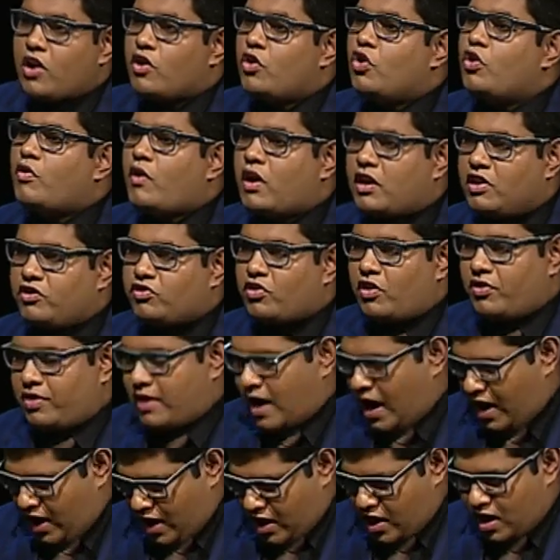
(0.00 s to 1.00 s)
worries on
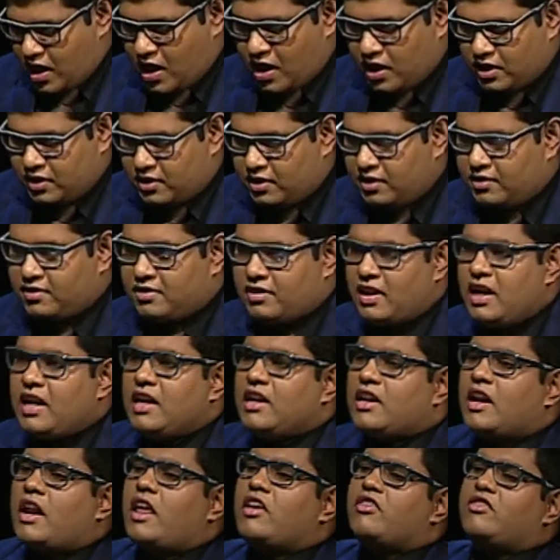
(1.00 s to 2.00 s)
that. No worries. This is the
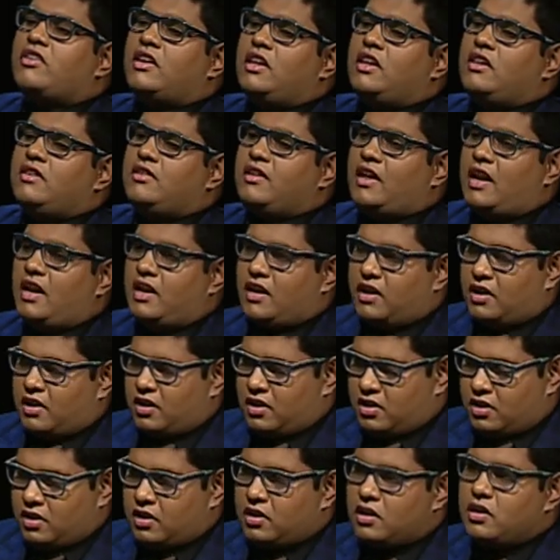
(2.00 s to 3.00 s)
international center.
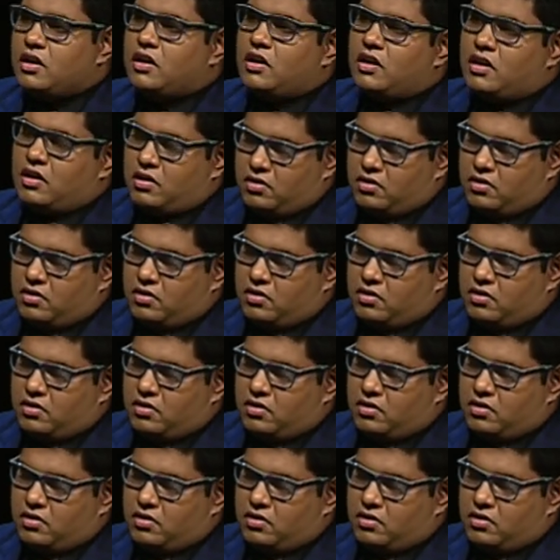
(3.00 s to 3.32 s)
Absolutely.